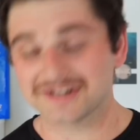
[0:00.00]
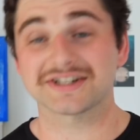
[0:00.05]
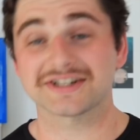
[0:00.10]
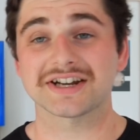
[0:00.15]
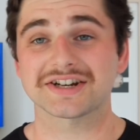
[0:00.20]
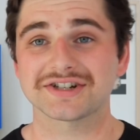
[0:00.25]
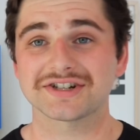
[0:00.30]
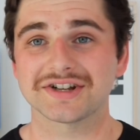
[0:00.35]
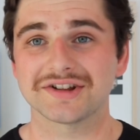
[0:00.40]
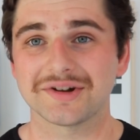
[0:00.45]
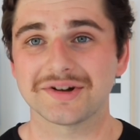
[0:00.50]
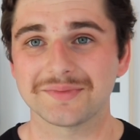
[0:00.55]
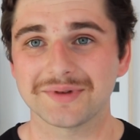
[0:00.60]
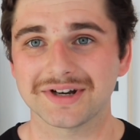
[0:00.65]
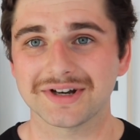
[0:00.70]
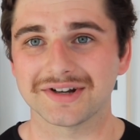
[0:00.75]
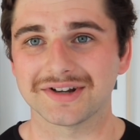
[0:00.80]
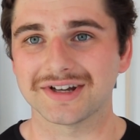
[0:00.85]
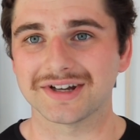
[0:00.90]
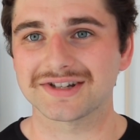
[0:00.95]
and it's actually a lot
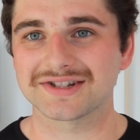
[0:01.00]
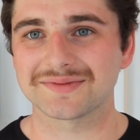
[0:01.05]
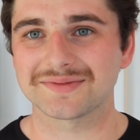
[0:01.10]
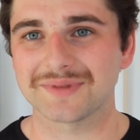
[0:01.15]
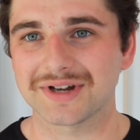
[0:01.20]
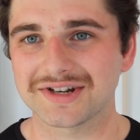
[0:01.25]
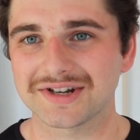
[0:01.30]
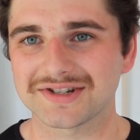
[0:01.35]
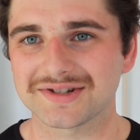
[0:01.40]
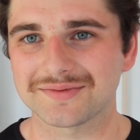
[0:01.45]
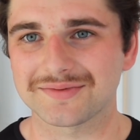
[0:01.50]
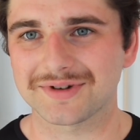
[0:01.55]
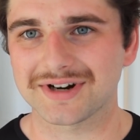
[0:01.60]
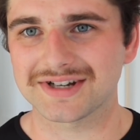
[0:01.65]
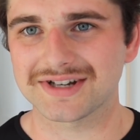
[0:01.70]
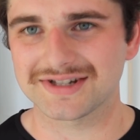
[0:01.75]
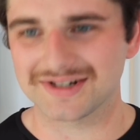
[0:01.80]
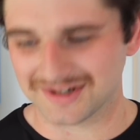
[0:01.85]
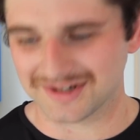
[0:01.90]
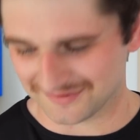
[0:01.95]
better. That's made a
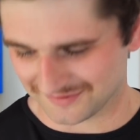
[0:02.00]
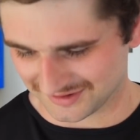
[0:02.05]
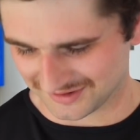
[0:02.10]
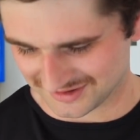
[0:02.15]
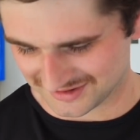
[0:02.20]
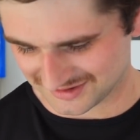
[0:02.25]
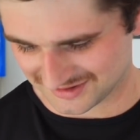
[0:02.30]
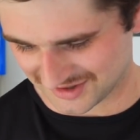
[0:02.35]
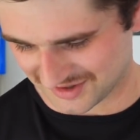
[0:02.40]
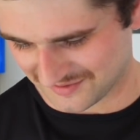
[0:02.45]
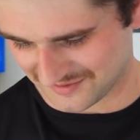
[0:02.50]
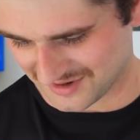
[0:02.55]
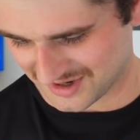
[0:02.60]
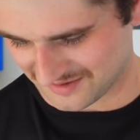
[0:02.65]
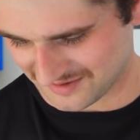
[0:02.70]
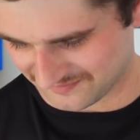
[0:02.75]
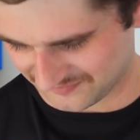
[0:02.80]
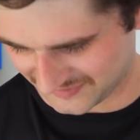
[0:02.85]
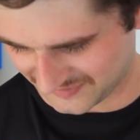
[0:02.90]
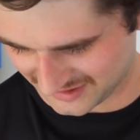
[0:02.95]
surprising difference.
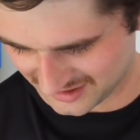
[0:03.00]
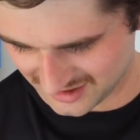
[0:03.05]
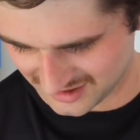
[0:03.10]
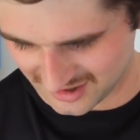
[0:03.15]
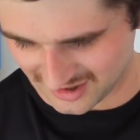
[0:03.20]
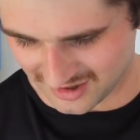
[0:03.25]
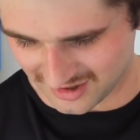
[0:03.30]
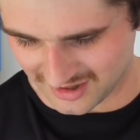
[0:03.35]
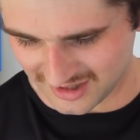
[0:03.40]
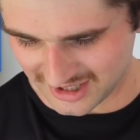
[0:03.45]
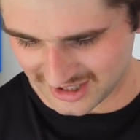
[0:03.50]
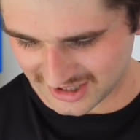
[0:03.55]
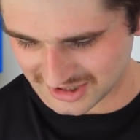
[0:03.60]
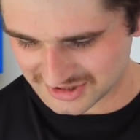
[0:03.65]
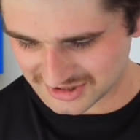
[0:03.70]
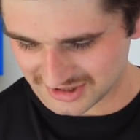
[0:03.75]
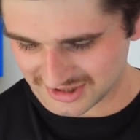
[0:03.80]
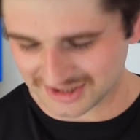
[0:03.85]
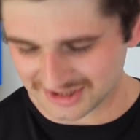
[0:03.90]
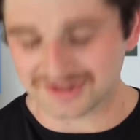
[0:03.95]
So I
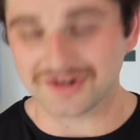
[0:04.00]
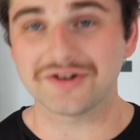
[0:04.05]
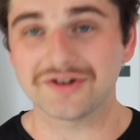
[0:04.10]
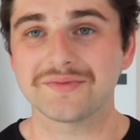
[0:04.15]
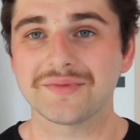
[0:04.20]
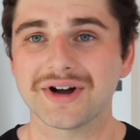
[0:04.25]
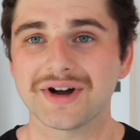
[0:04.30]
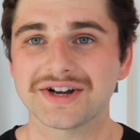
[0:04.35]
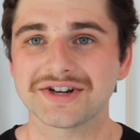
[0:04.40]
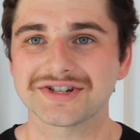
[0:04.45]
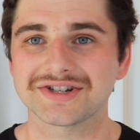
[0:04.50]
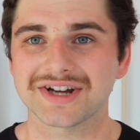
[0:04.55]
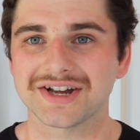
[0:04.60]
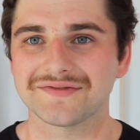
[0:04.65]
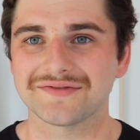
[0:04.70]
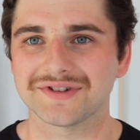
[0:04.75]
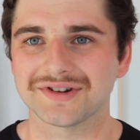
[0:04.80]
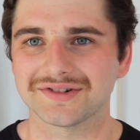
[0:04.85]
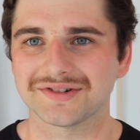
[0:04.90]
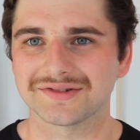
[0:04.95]
actually don't mind
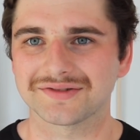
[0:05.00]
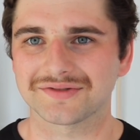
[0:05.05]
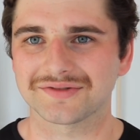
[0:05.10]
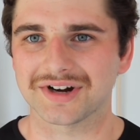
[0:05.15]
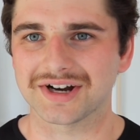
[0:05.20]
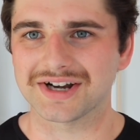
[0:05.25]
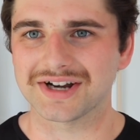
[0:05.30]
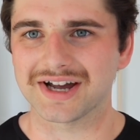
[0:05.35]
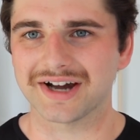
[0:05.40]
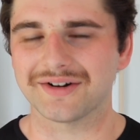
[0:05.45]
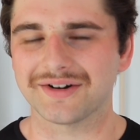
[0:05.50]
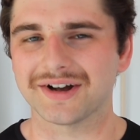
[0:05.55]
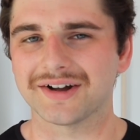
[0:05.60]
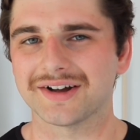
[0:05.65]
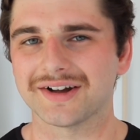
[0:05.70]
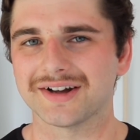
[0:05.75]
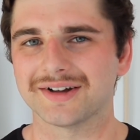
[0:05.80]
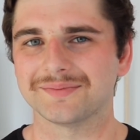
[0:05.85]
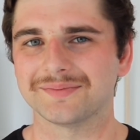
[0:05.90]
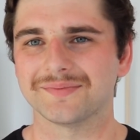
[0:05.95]
shaving right
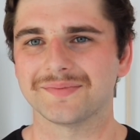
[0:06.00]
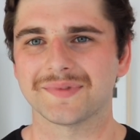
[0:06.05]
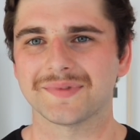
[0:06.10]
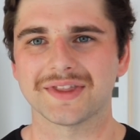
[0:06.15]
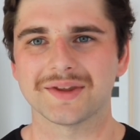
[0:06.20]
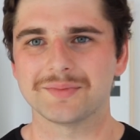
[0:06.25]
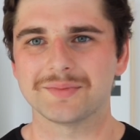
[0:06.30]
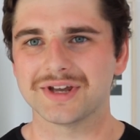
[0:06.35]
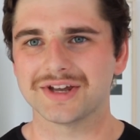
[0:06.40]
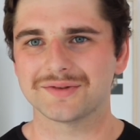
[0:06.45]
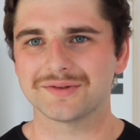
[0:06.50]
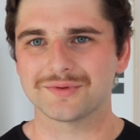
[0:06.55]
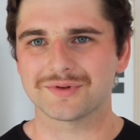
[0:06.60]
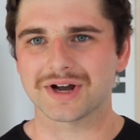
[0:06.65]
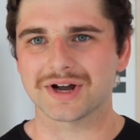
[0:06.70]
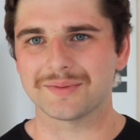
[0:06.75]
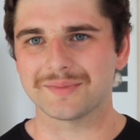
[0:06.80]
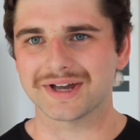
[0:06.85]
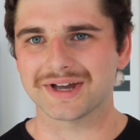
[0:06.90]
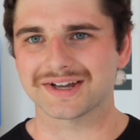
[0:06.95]
now. The beard will
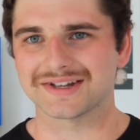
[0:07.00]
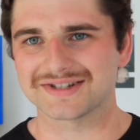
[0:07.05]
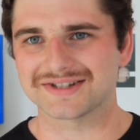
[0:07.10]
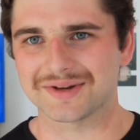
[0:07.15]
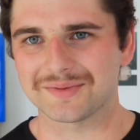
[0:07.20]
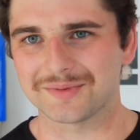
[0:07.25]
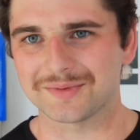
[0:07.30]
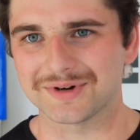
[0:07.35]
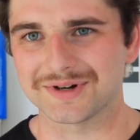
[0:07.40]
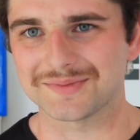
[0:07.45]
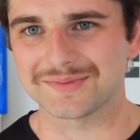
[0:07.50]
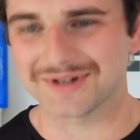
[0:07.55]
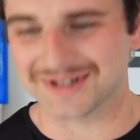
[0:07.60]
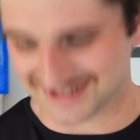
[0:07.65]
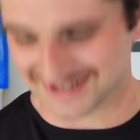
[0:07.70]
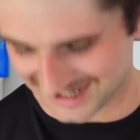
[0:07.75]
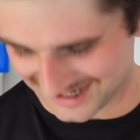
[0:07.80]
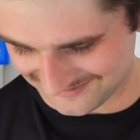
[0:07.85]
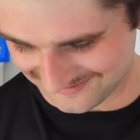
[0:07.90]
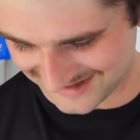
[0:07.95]
come back at some point,
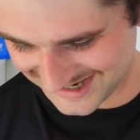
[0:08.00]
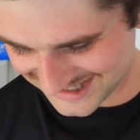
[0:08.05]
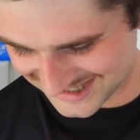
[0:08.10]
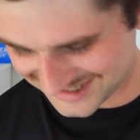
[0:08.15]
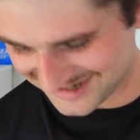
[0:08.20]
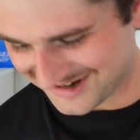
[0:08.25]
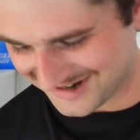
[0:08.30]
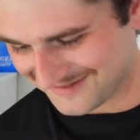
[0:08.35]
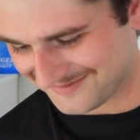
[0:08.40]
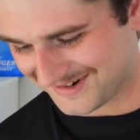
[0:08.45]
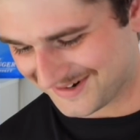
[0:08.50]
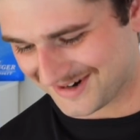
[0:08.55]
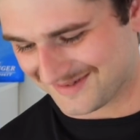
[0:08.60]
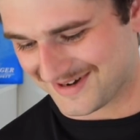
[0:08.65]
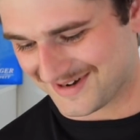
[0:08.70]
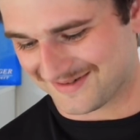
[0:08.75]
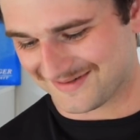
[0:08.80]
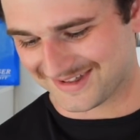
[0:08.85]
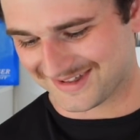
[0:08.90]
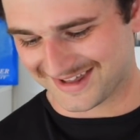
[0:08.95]
but that's kind of where
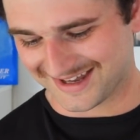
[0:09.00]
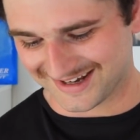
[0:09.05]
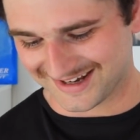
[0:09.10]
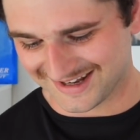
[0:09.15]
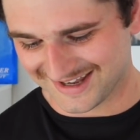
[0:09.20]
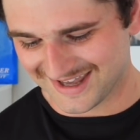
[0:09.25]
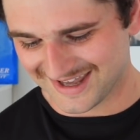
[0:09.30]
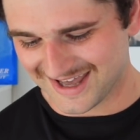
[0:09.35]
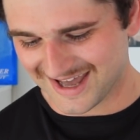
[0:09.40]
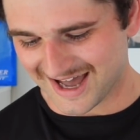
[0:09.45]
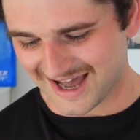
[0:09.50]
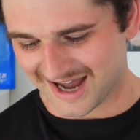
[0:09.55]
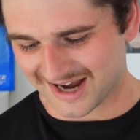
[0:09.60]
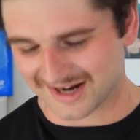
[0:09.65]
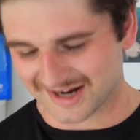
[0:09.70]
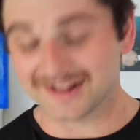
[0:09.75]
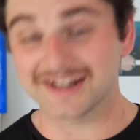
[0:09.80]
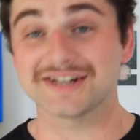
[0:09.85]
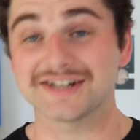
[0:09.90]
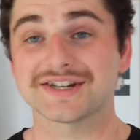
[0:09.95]
I'm at with that.
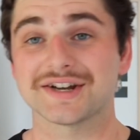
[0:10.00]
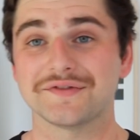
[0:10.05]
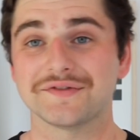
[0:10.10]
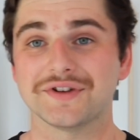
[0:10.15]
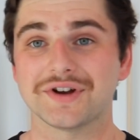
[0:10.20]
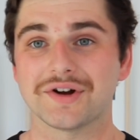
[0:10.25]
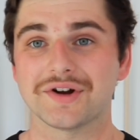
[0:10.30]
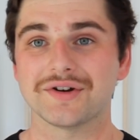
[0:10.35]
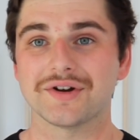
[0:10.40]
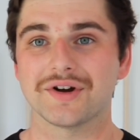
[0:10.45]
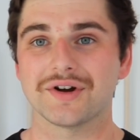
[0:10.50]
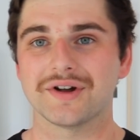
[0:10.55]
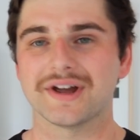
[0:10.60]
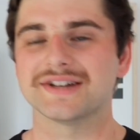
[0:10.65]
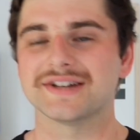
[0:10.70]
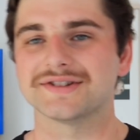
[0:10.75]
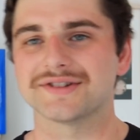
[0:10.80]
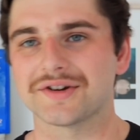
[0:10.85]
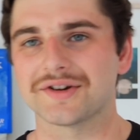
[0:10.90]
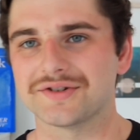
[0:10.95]
Kalichi, if you don't know,
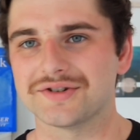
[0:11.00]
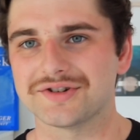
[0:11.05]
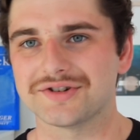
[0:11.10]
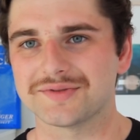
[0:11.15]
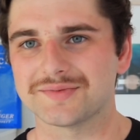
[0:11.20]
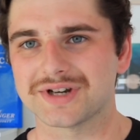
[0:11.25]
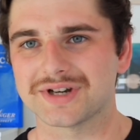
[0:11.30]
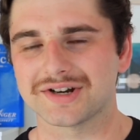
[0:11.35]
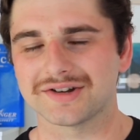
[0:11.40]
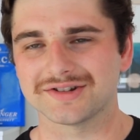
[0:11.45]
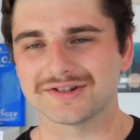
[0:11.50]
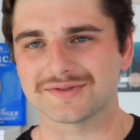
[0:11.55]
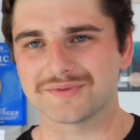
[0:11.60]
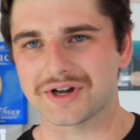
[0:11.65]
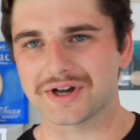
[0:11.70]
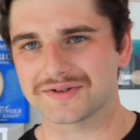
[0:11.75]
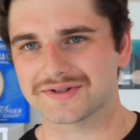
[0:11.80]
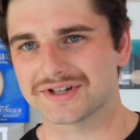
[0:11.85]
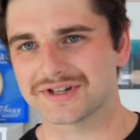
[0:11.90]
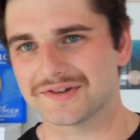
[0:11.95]
has his own YouTube channel as
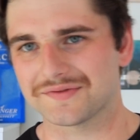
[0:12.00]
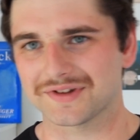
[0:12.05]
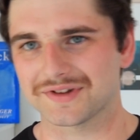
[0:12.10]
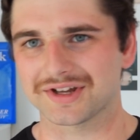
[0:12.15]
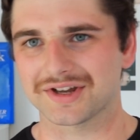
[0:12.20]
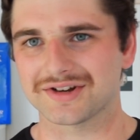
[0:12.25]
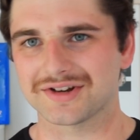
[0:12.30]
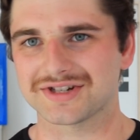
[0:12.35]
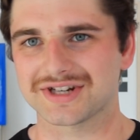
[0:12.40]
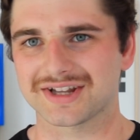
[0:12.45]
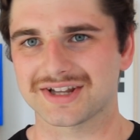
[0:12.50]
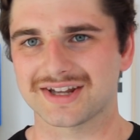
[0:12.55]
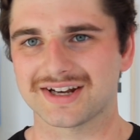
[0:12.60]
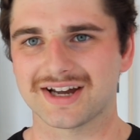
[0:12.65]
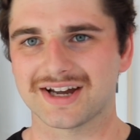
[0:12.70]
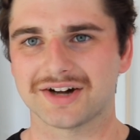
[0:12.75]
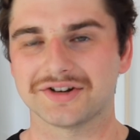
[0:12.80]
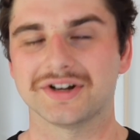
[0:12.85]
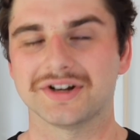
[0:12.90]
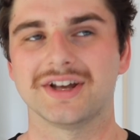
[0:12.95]
well, so definitely go check
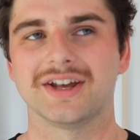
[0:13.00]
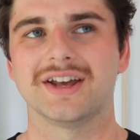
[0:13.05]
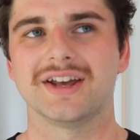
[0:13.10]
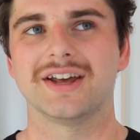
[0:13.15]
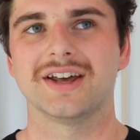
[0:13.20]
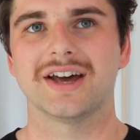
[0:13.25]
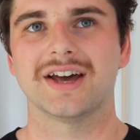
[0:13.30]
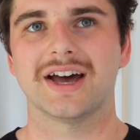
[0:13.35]
that out,